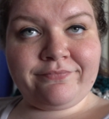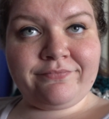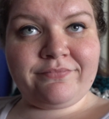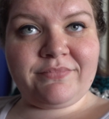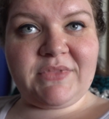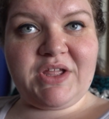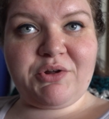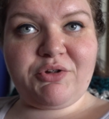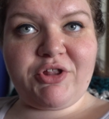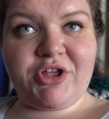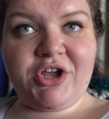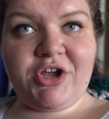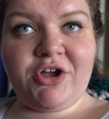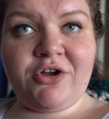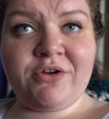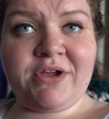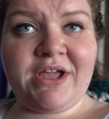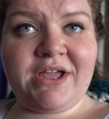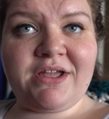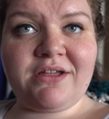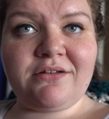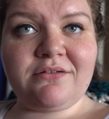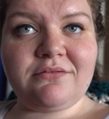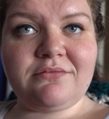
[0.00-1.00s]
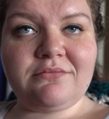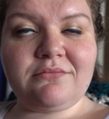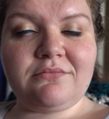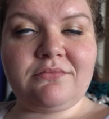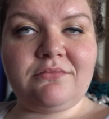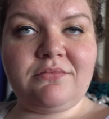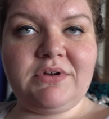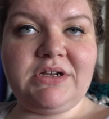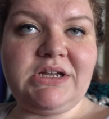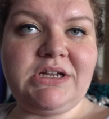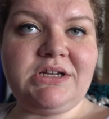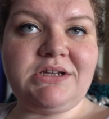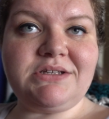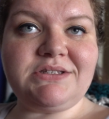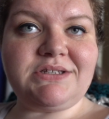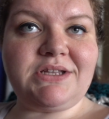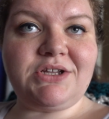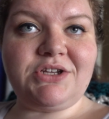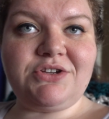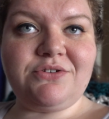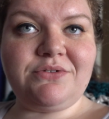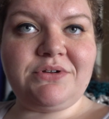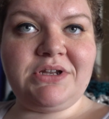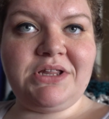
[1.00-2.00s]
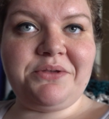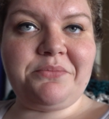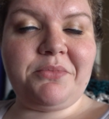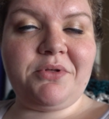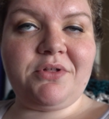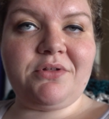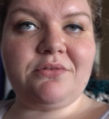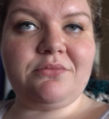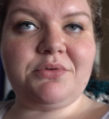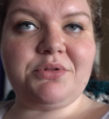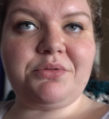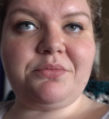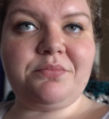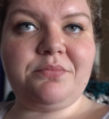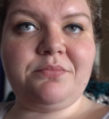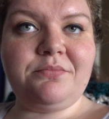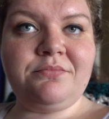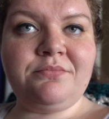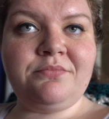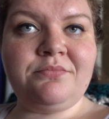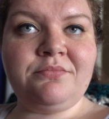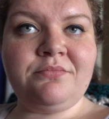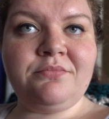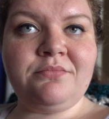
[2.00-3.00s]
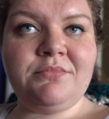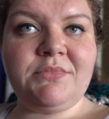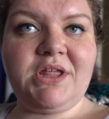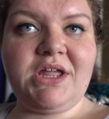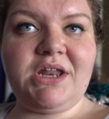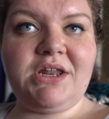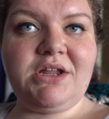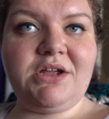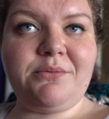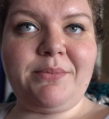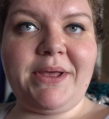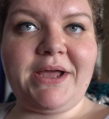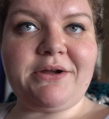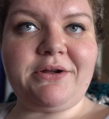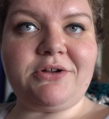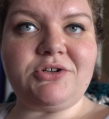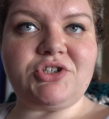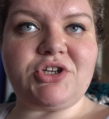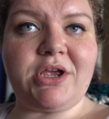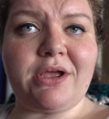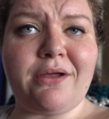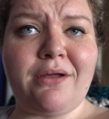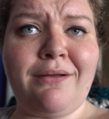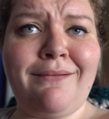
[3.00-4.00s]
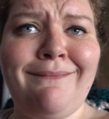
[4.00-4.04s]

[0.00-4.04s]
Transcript: they were like, okay, we need to send you an email with getting a background check.